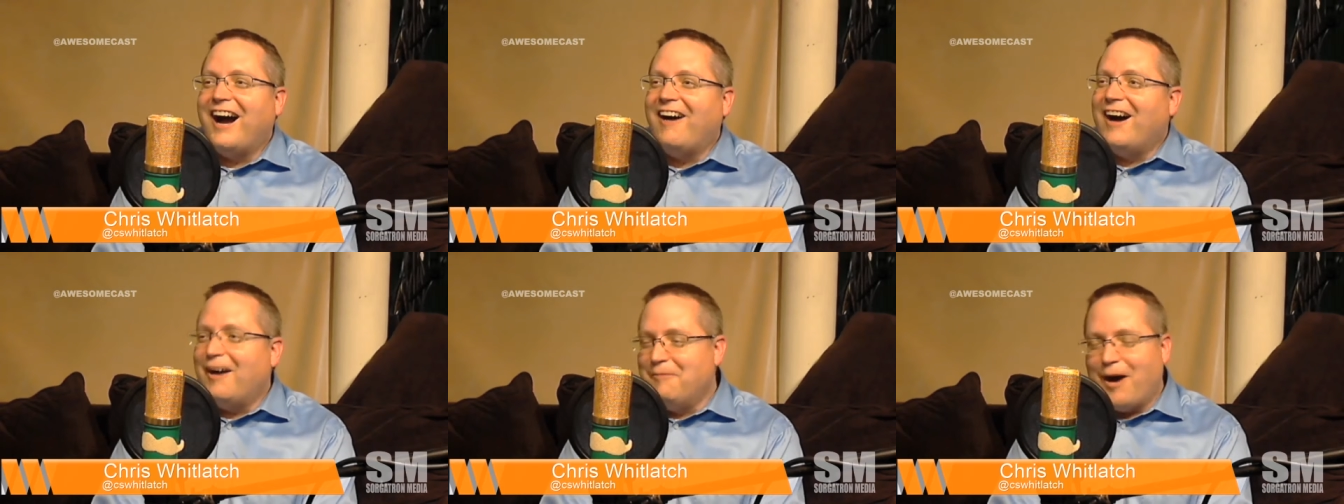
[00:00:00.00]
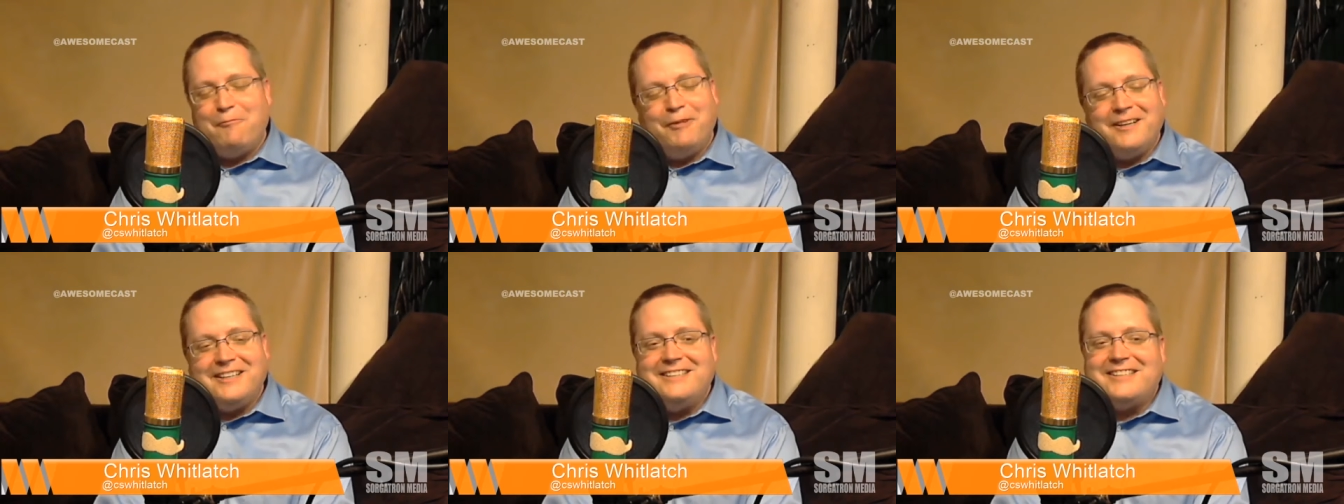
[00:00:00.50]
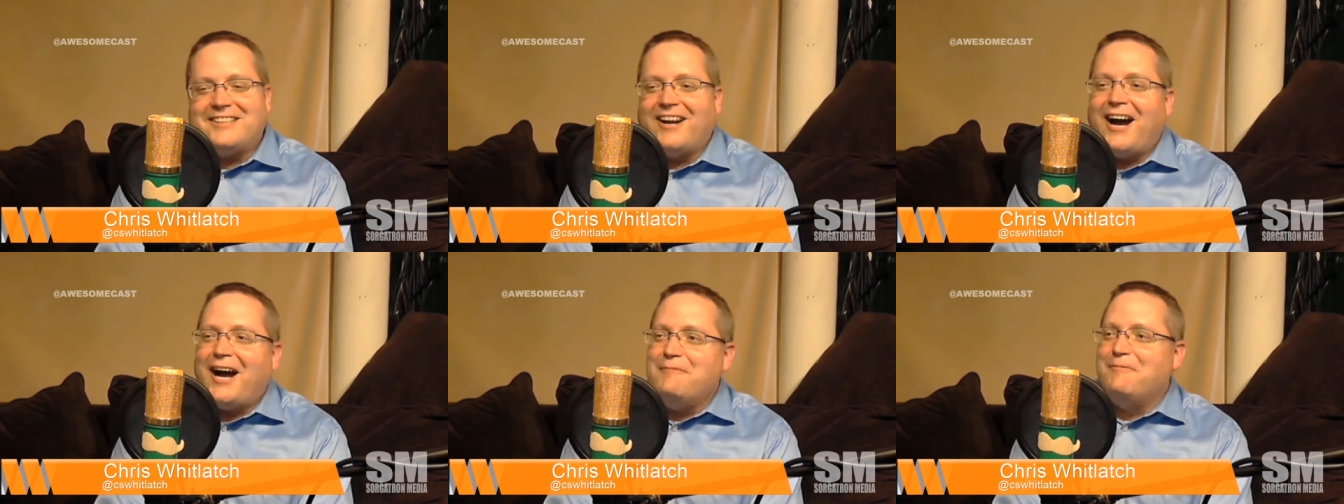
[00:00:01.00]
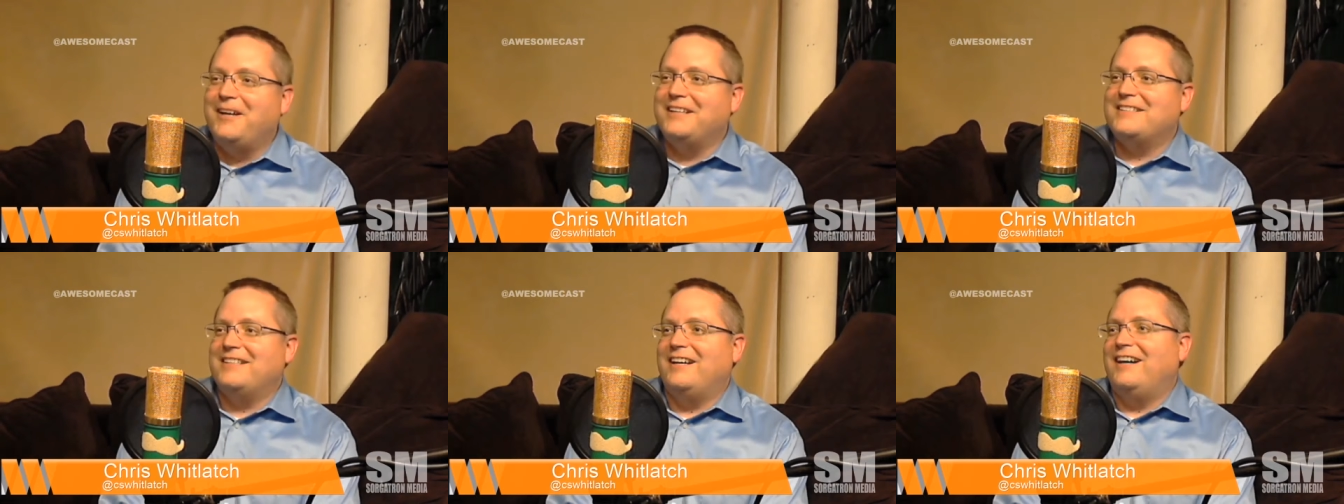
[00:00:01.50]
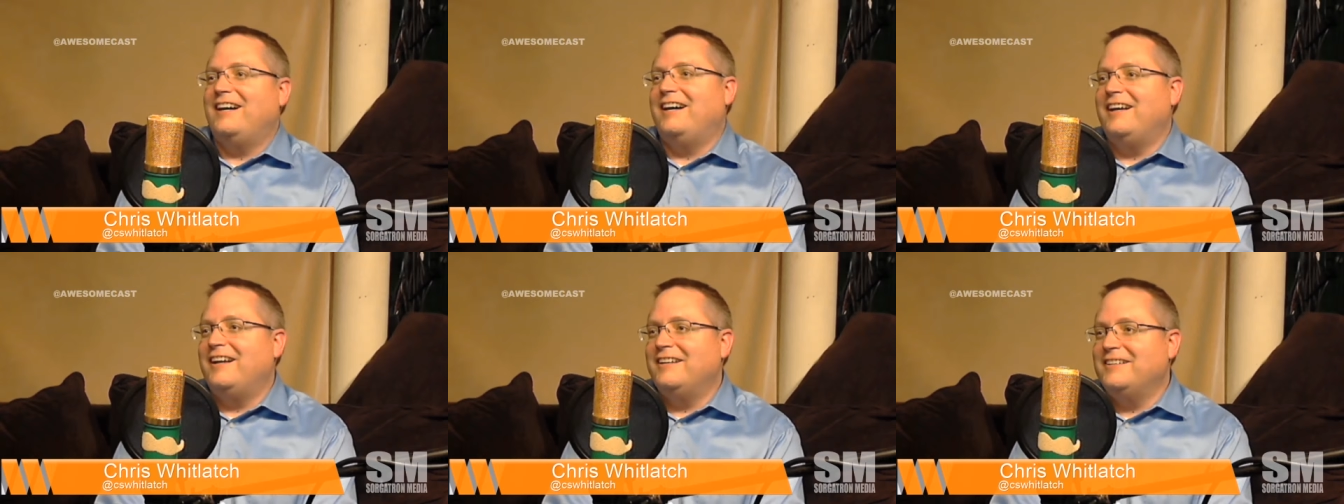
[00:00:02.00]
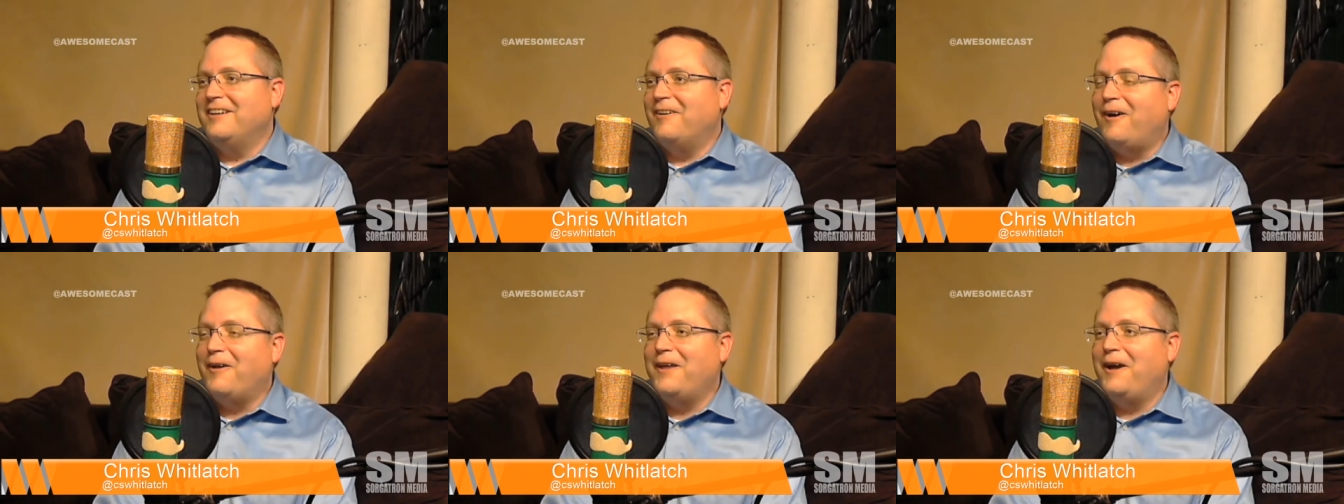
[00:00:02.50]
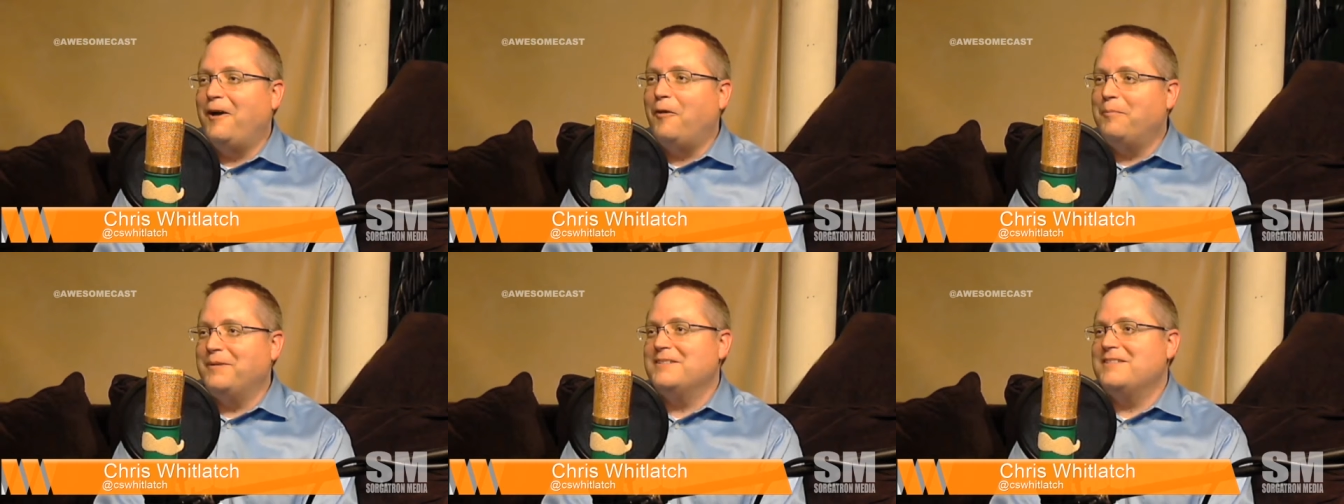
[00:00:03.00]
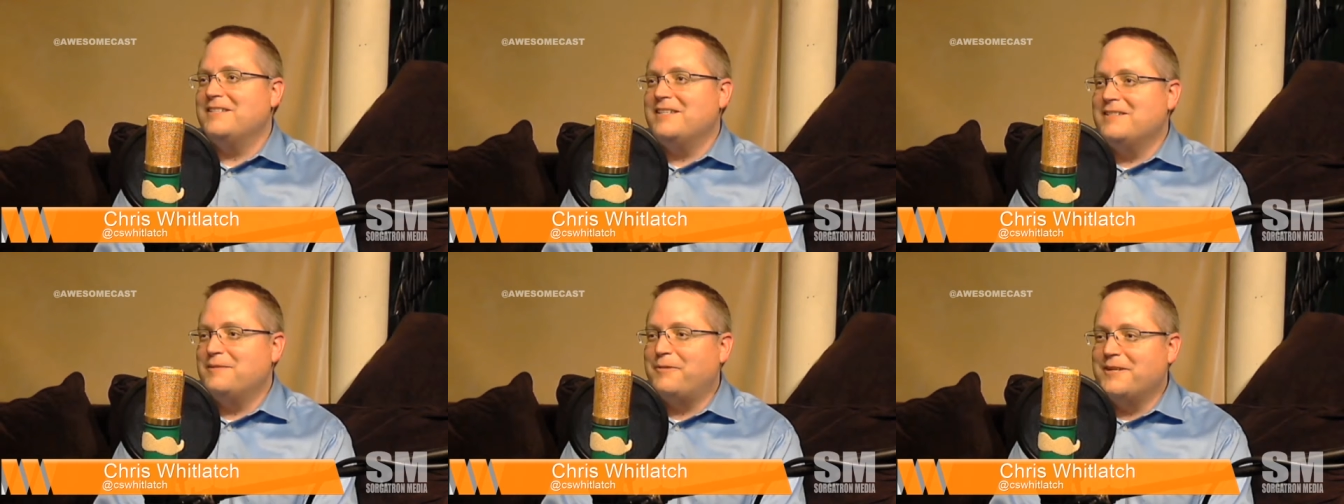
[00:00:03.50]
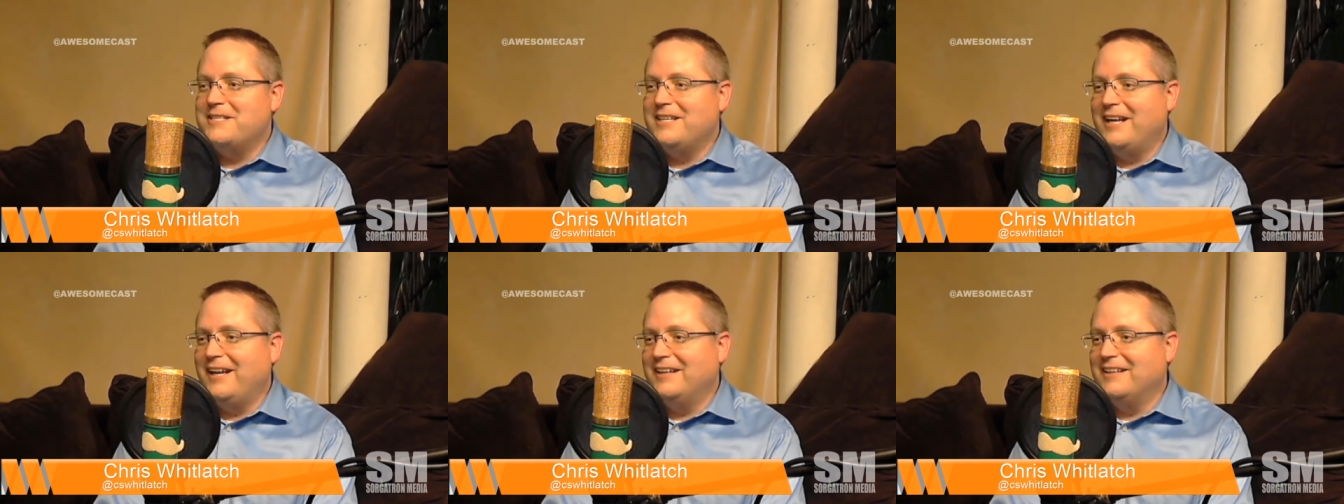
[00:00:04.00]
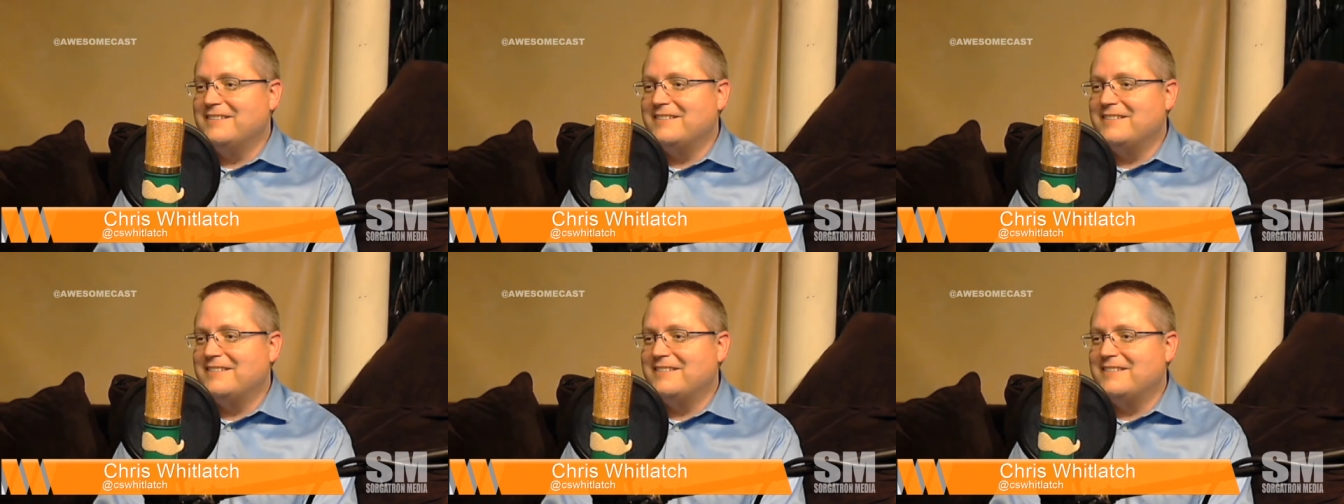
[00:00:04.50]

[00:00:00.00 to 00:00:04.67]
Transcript: I'm willing to try, but you know, all the help is appreciated.